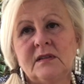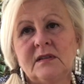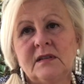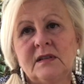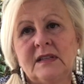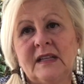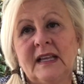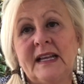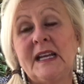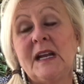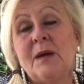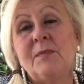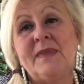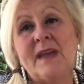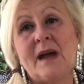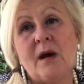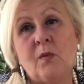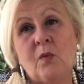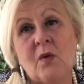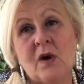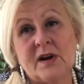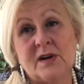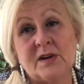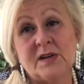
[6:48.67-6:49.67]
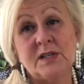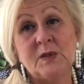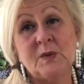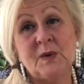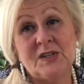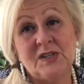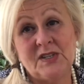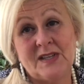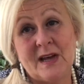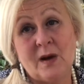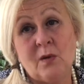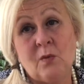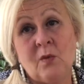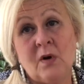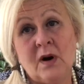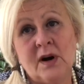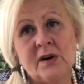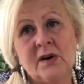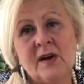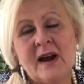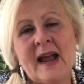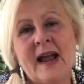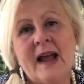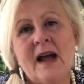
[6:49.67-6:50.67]
clean up that water, switch that
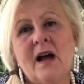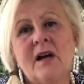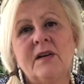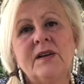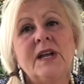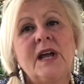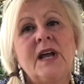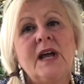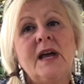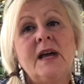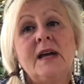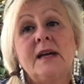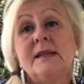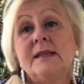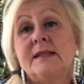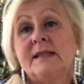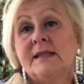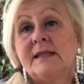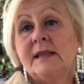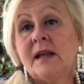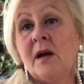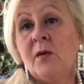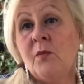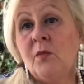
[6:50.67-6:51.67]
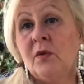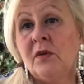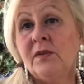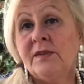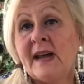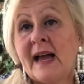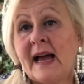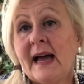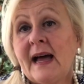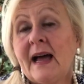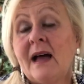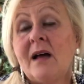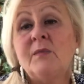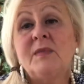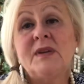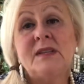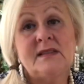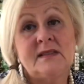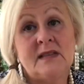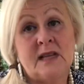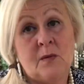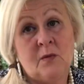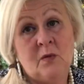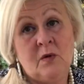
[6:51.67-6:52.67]
water out. Some will die, but
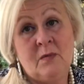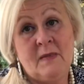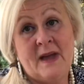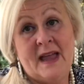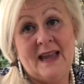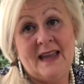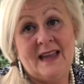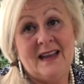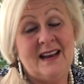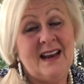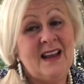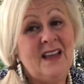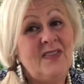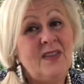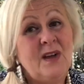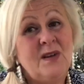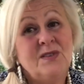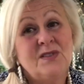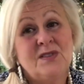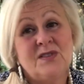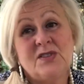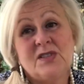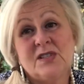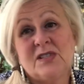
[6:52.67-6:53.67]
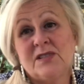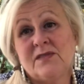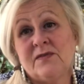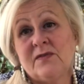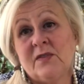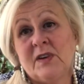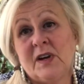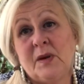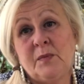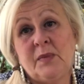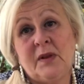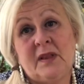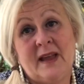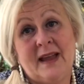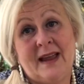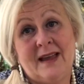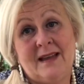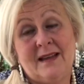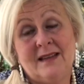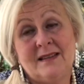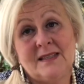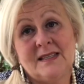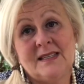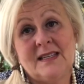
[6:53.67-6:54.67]
some will make it, and those are just free
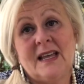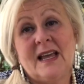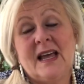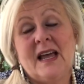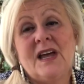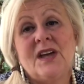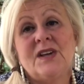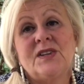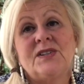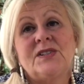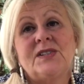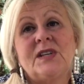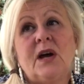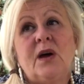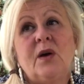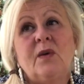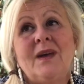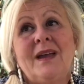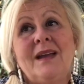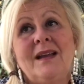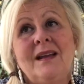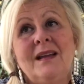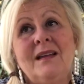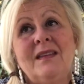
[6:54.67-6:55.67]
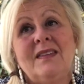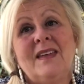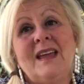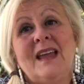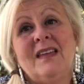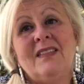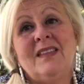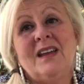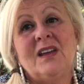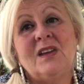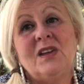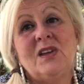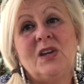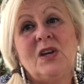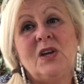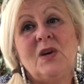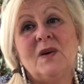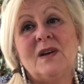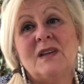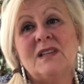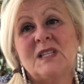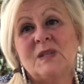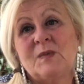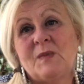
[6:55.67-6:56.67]
plants. So anything that
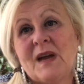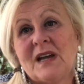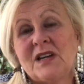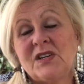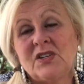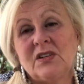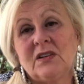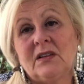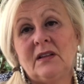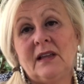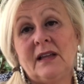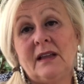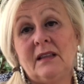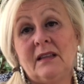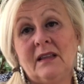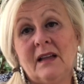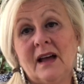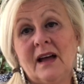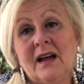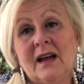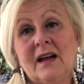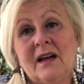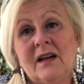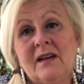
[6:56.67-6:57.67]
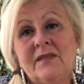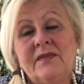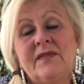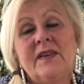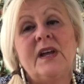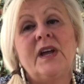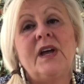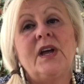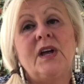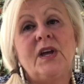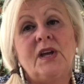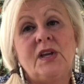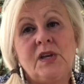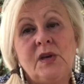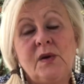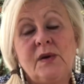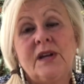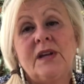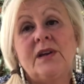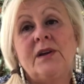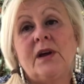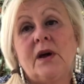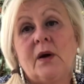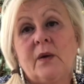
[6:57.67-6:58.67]
you especially love, you
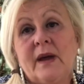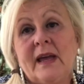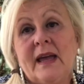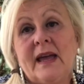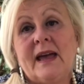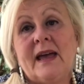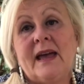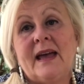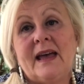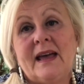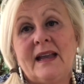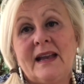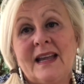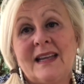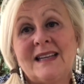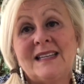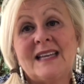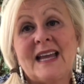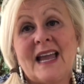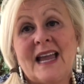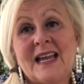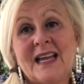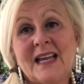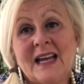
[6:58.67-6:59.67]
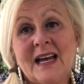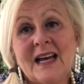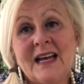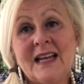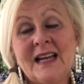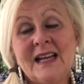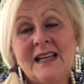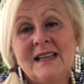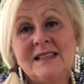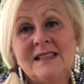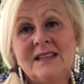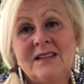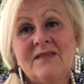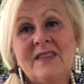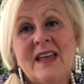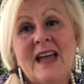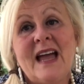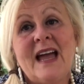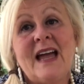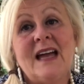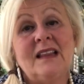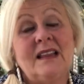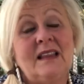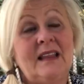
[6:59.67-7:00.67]
can go ahead and take cuttings of that.